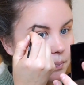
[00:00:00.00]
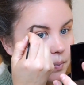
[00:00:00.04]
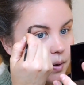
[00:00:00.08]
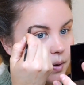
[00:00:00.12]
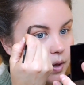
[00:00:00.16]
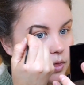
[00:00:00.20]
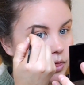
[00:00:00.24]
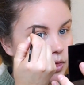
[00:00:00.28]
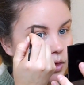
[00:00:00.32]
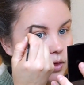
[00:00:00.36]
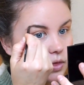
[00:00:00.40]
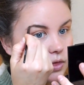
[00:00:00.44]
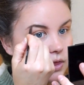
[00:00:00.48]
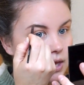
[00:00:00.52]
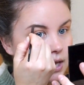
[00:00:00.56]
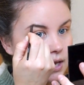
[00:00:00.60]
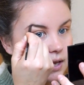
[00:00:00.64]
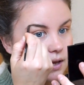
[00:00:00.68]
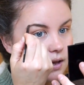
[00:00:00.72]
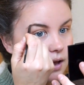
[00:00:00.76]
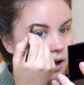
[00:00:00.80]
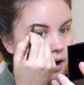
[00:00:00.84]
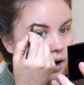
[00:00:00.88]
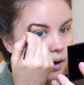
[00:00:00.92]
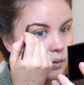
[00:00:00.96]
But the thing
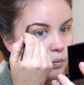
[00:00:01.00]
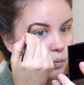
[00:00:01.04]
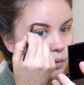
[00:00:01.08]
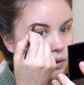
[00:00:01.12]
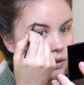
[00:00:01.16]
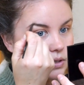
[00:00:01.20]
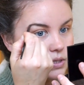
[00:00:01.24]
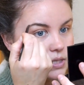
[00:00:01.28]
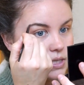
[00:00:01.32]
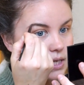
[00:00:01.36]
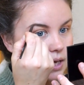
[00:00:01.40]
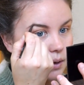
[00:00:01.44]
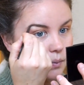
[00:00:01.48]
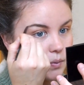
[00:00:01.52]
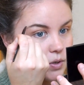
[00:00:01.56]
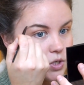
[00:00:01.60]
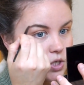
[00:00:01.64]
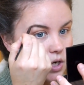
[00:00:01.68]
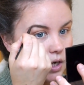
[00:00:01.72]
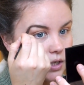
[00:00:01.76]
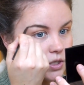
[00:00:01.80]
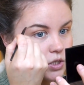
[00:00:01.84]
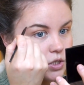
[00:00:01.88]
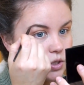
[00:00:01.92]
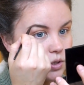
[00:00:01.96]
I will say, which
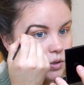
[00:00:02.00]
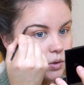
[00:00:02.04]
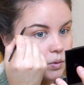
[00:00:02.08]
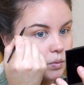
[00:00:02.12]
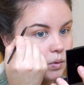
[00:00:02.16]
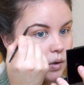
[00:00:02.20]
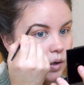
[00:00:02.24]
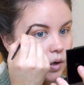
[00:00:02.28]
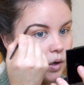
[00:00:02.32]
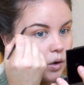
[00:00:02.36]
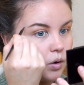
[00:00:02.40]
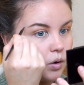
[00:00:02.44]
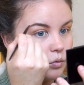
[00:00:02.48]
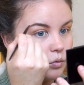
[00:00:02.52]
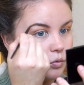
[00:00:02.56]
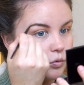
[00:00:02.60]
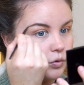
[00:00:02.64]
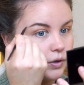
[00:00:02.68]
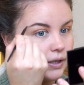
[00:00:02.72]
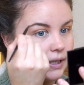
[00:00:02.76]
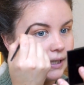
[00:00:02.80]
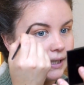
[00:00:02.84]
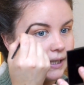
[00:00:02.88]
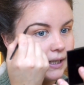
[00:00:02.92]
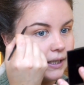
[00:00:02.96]
I do
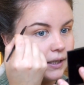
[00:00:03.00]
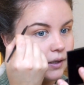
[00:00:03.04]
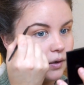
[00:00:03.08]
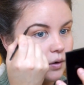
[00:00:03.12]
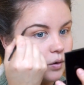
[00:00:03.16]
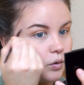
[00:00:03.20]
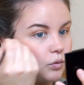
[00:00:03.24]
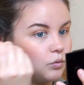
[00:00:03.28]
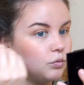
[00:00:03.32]
really,